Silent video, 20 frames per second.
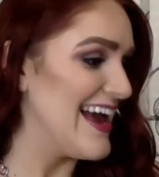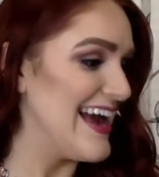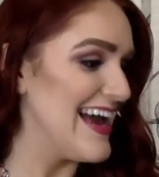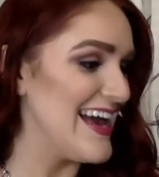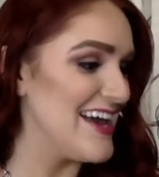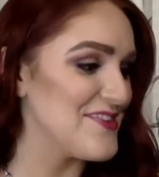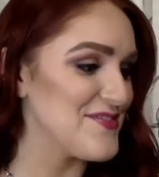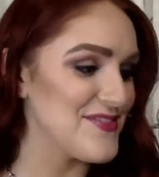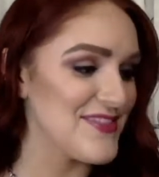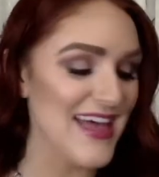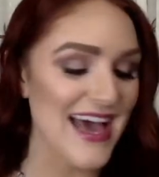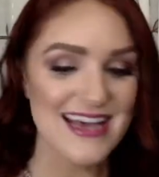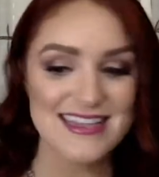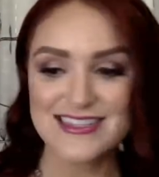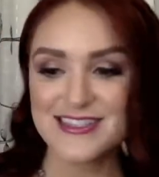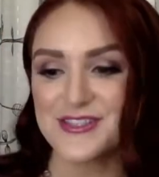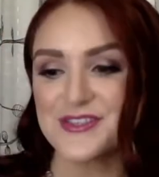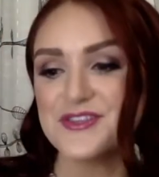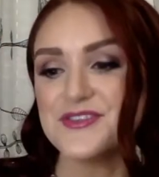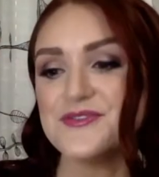if
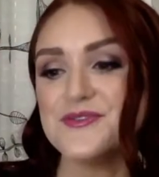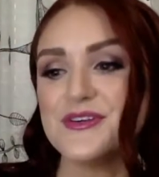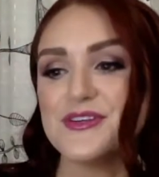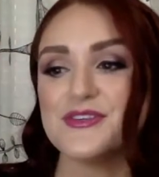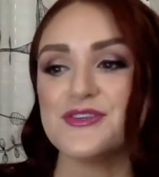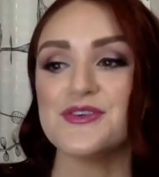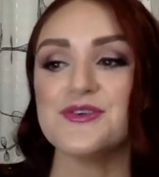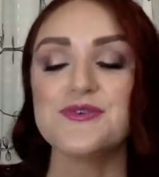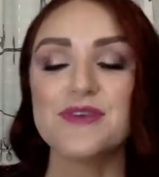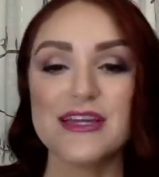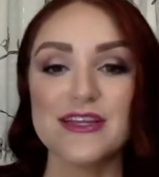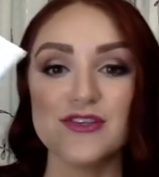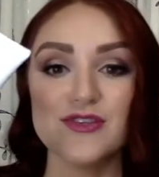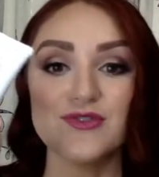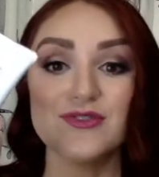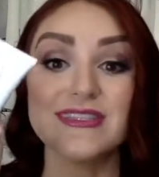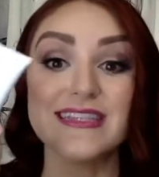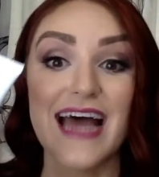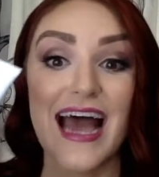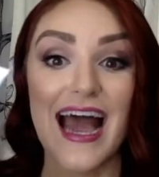that's you you can
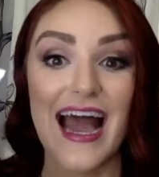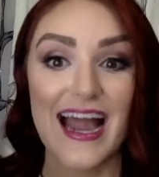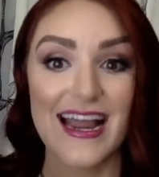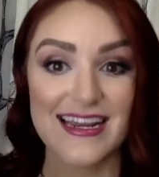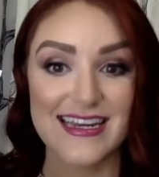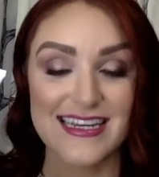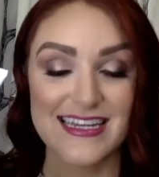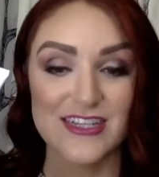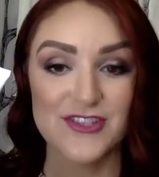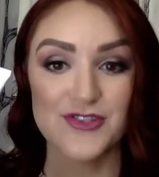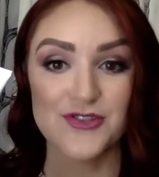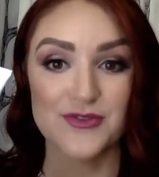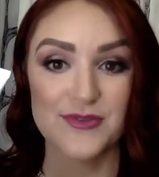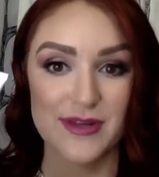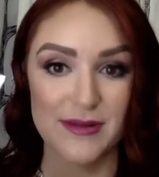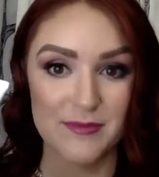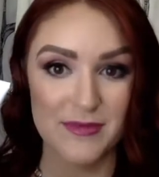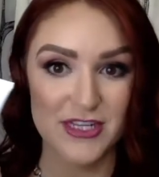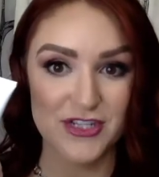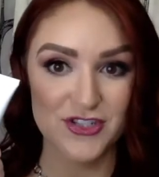use the acne
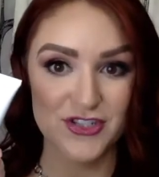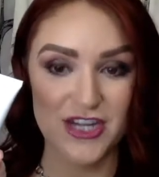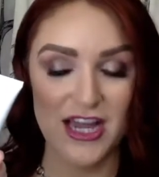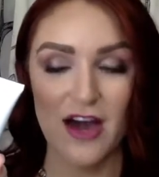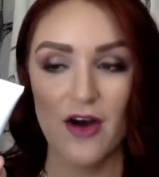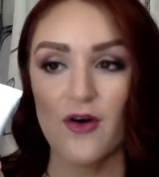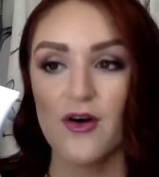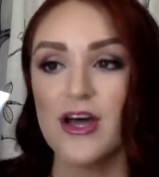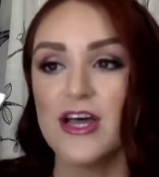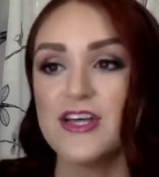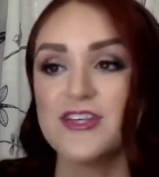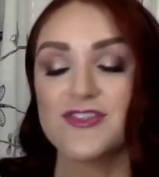treatment gel